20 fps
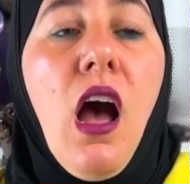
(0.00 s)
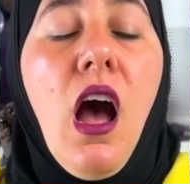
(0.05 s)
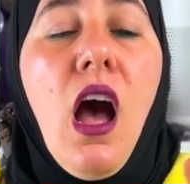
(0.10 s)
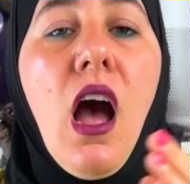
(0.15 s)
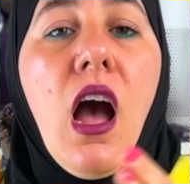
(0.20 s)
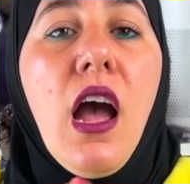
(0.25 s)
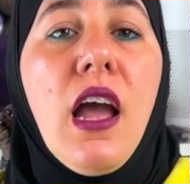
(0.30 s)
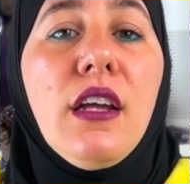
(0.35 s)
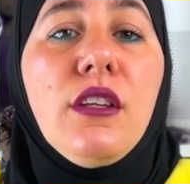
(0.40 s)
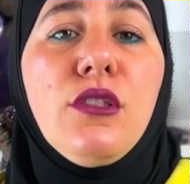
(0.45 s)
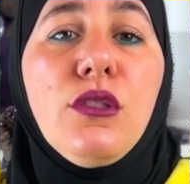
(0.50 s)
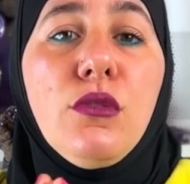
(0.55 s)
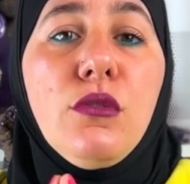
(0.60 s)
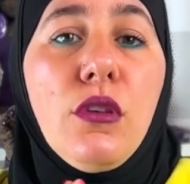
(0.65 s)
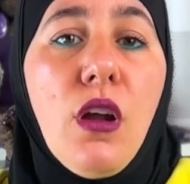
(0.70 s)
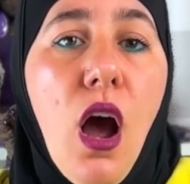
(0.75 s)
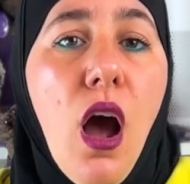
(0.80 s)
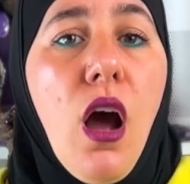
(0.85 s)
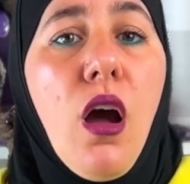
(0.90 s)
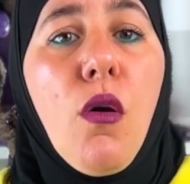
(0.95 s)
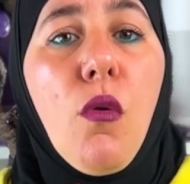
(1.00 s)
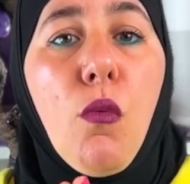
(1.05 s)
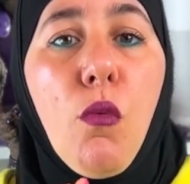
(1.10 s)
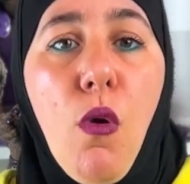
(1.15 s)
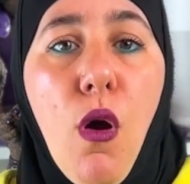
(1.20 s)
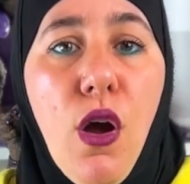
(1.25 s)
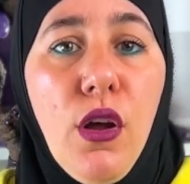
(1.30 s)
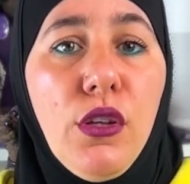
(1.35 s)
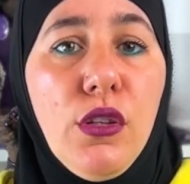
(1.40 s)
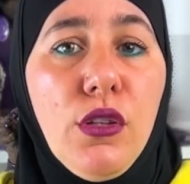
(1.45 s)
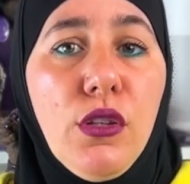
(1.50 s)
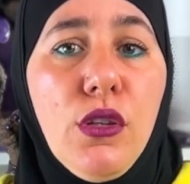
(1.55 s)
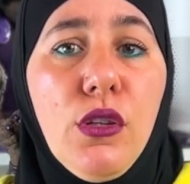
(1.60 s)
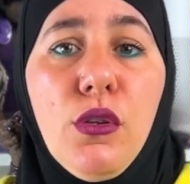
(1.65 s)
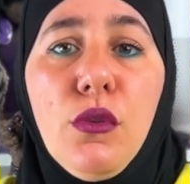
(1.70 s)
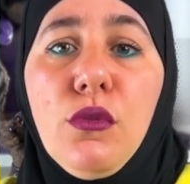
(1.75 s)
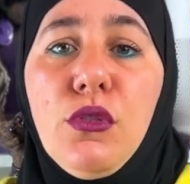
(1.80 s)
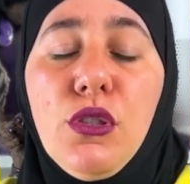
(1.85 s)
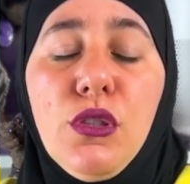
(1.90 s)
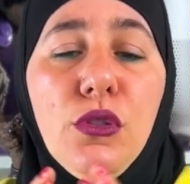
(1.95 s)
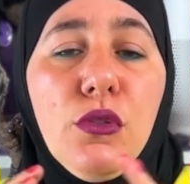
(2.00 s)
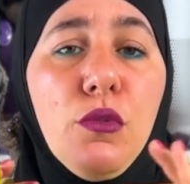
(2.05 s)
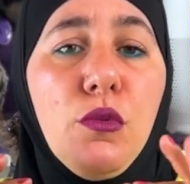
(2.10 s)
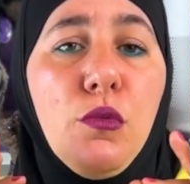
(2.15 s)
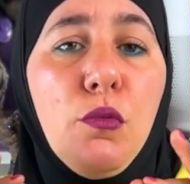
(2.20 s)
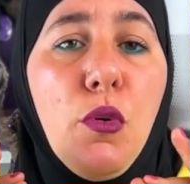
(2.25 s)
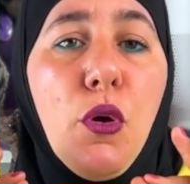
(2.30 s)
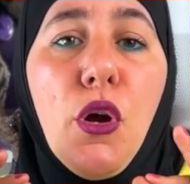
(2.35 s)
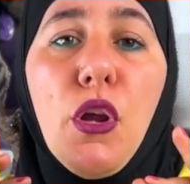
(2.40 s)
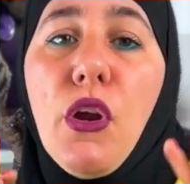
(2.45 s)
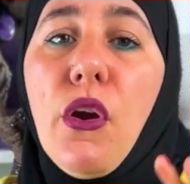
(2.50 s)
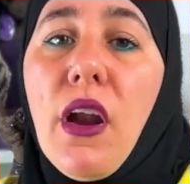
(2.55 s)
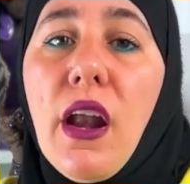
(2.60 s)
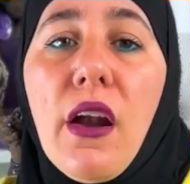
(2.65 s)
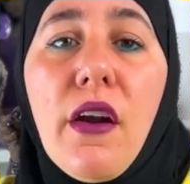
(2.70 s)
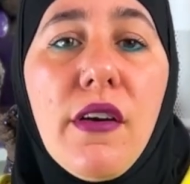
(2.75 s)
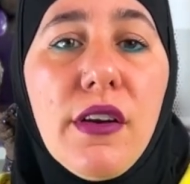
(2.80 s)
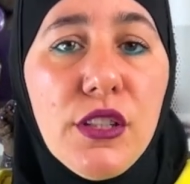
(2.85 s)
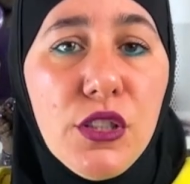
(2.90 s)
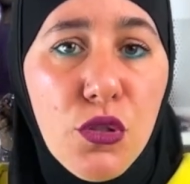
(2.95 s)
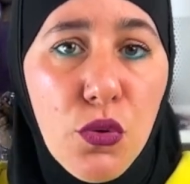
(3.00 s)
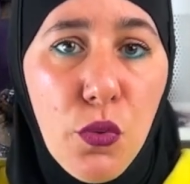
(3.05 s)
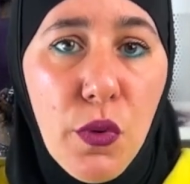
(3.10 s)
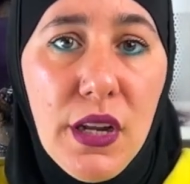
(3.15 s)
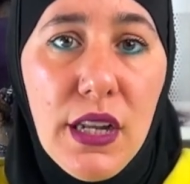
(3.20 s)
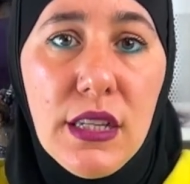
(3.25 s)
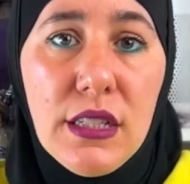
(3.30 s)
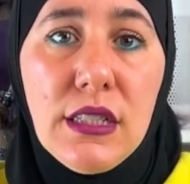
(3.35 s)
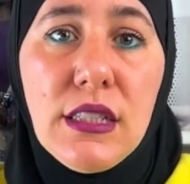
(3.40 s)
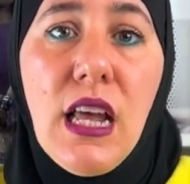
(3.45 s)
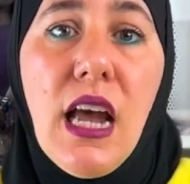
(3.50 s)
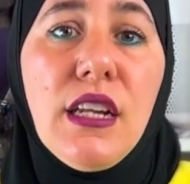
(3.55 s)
I do not want you to put your hair in twists.